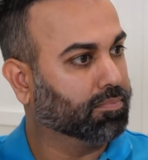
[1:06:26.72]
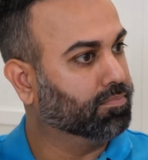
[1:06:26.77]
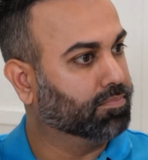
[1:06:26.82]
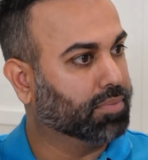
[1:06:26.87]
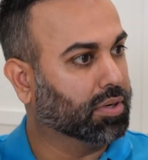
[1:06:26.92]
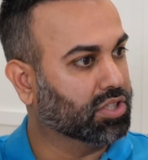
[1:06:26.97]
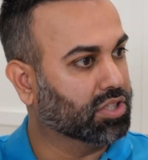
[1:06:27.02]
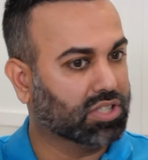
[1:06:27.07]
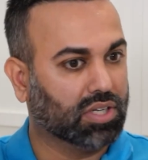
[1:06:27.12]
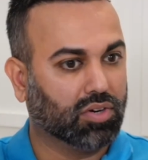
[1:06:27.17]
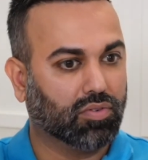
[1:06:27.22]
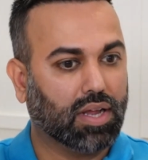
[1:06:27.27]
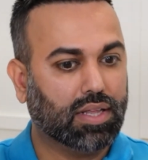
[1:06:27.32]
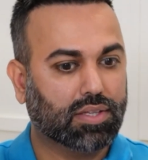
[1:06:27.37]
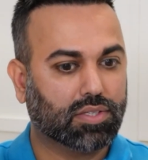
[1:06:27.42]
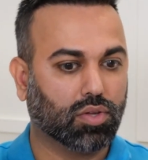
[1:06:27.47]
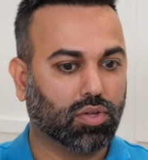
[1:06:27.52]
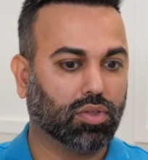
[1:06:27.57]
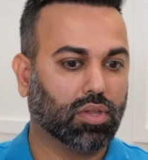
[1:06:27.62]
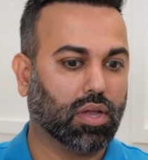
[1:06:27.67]
person,
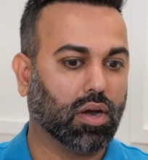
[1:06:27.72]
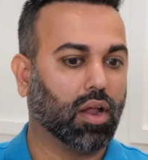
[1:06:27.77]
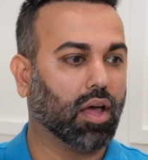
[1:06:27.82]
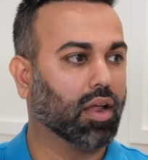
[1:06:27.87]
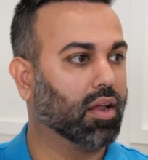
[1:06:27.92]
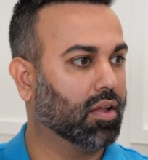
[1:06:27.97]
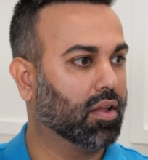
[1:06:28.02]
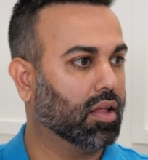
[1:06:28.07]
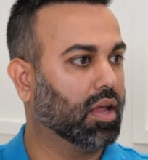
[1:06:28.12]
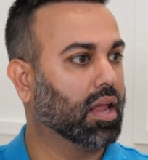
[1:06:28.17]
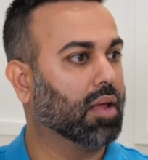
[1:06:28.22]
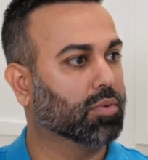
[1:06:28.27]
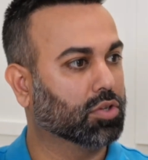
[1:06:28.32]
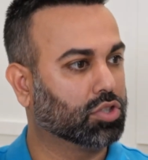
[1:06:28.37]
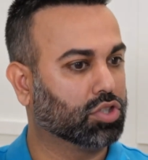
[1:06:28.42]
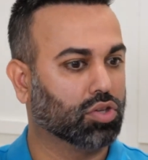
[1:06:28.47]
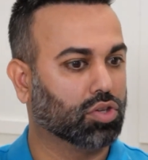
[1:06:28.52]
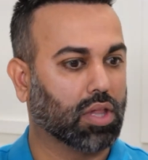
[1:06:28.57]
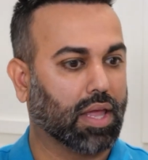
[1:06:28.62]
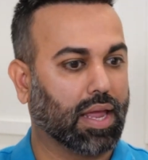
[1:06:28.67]
right? So they're not able
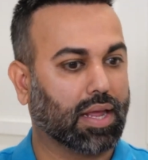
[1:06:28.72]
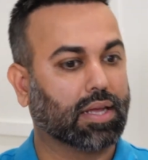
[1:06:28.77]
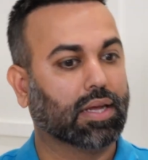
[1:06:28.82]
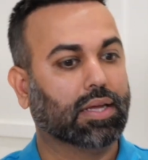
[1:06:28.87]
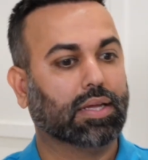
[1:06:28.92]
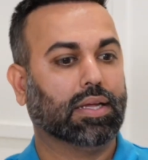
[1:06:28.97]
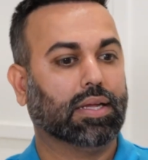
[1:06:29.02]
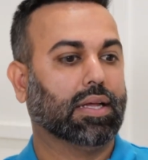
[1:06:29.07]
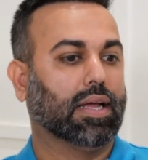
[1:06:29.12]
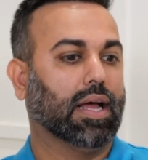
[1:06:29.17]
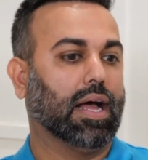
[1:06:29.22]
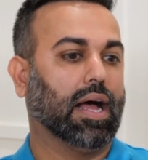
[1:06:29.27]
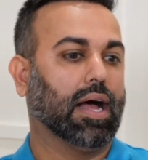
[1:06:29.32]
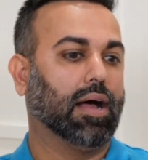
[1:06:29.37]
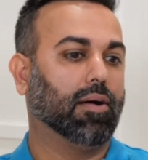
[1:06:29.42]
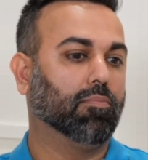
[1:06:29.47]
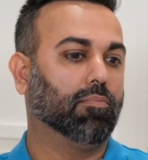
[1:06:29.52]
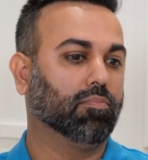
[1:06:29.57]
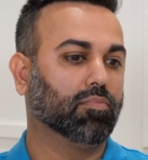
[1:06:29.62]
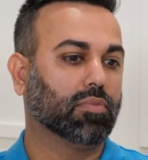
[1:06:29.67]
to
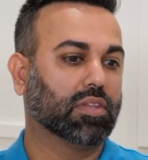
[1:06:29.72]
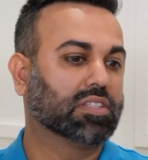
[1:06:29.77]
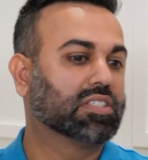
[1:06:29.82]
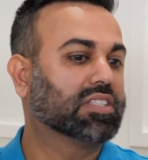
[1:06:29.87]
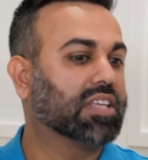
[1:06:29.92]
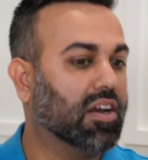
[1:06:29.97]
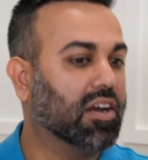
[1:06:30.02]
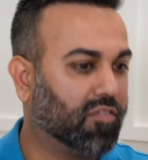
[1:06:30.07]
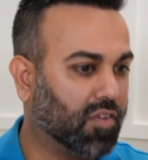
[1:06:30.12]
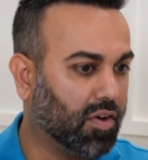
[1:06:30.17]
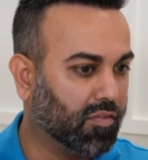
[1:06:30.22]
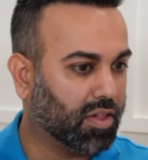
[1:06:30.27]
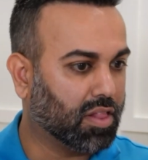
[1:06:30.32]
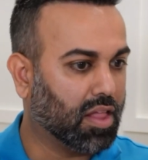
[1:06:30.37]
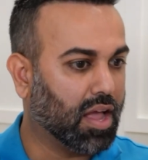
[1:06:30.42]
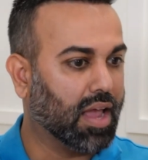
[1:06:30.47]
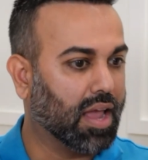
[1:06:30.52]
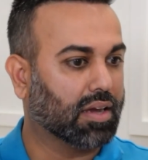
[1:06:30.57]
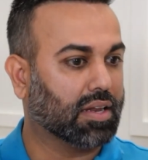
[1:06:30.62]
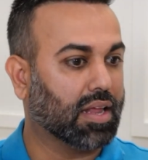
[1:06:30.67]
sit in front of a
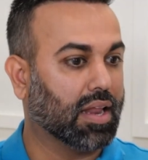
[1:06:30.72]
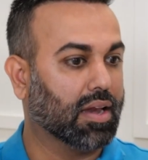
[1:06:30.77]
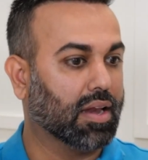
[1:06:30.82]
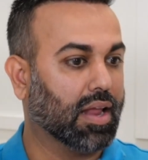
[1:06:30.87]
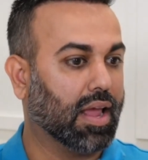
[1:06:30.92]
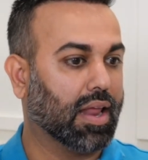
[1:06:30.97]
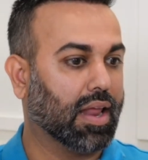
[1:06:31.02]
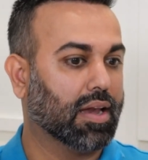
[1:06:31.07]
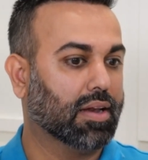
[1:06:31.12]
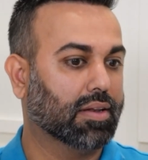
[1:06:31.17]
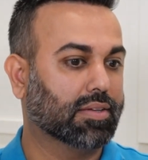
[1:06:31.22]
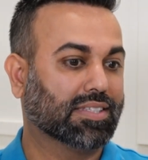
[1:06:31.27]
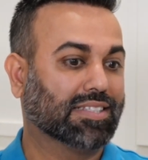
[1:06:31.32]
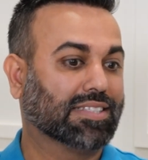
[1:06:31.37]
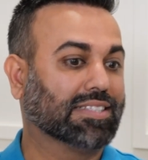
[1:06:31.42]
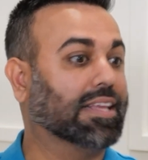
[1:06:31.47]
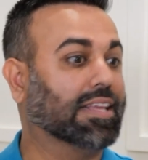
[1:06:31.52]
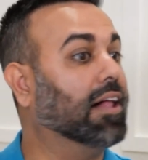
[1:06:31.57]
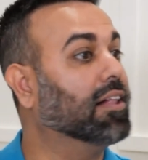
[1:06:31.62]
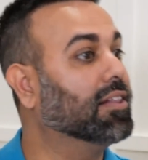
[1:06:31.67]
client and
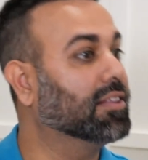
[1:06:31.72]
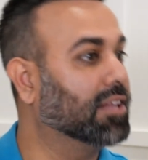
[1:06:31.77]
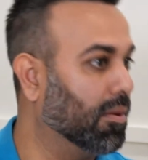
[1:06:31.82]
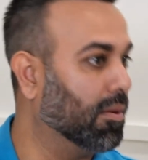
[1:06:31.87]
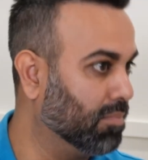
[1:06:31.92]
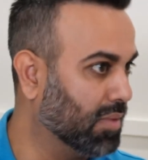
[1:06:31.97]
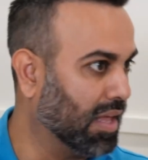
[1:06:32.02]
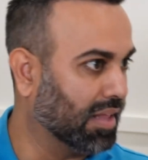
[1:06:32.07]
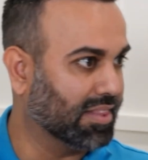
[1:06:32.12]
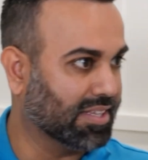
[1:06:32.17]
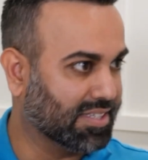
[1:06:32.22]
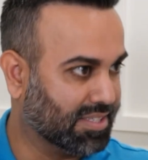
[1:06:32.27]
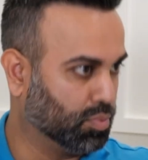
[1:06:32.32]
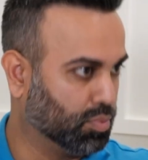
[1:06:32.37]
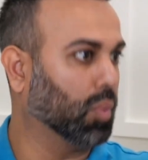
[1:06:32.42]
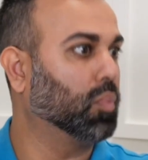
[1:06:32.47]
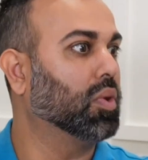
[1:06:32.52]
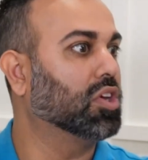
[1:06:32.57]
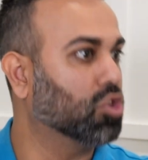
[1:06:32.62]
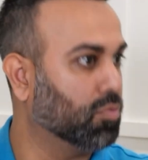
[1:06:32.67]
sell them that this is
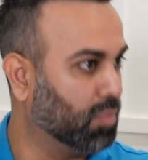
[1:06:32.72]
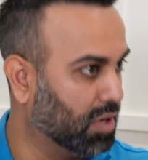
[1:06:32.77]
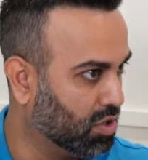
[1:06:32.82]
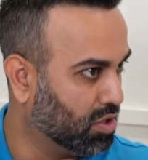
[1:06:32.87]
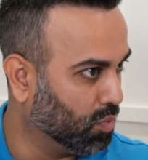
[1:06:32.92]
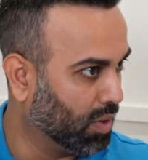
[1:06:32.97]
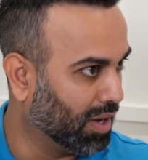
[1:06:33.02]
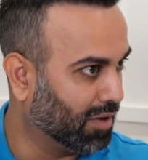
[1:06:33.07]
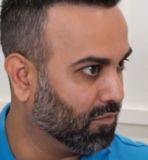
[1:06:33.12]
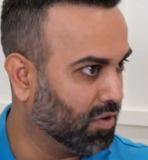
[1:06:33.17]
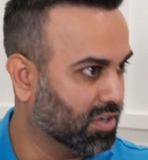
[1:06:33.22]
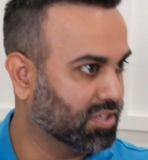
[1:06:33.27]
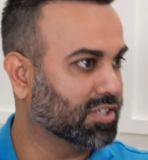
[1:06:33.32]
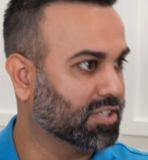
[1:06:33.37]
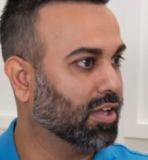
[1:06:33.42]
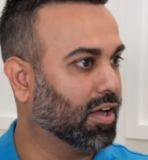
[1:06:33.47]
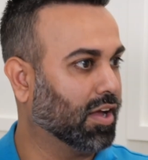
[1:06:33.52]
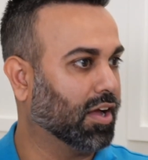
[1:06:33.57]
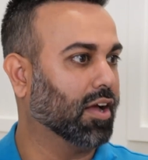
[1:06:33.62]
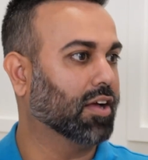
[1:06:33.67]
what we should be doing,
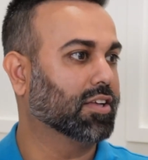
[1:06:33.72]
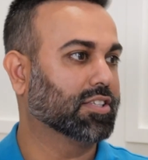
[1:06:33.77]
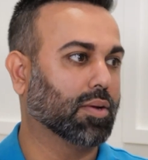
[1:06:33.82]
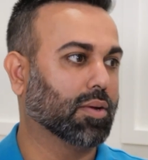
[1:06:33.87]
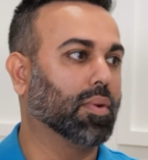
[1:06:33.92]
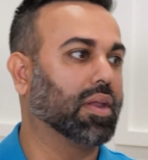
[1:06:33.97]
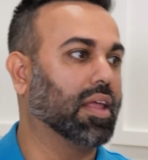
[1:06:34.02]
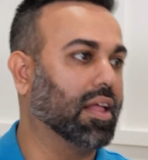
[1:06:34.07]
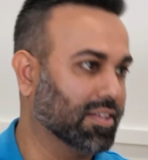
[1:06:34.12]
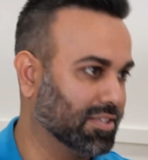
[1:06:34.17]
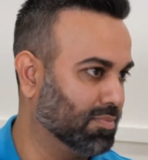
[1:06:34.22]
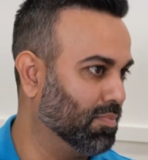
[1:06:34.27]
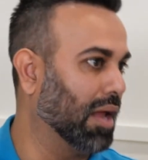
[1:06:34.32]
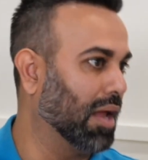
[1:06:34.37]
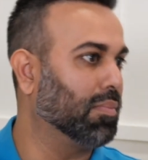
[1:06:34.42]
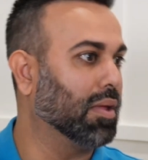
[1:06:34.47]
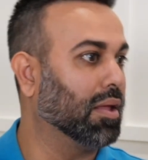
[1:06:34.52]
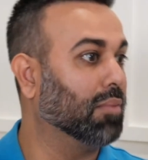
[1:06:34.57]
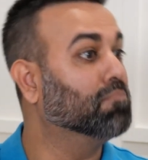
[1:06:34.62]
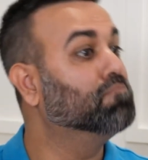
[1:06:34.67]
versus somebody else
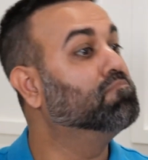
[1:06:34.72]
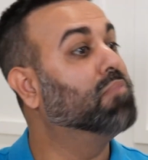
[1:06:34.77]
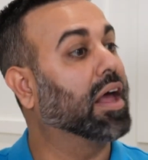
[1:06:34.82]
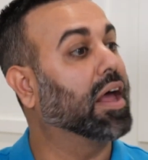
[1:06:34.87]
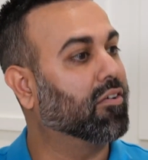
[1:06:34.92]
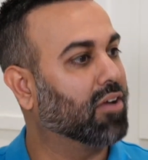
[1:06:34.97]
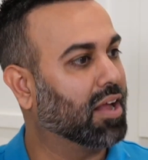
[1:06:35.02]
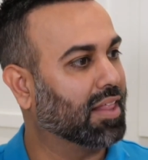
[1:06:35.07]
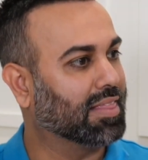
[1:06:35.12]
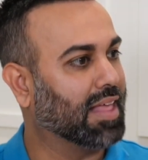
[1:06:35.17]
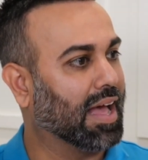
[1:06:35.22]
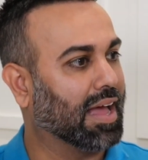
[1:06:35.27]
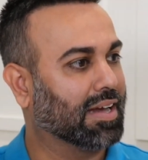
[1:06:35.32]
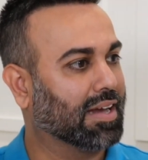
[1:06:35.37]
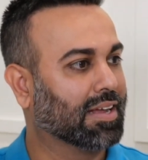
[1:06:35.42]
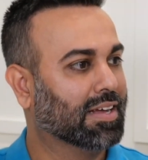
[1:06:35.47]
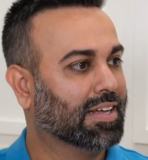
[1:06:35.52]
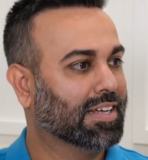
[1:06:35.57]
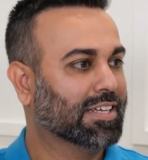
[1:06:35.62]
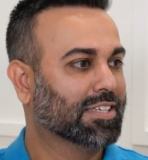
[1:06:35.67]
might be better at that.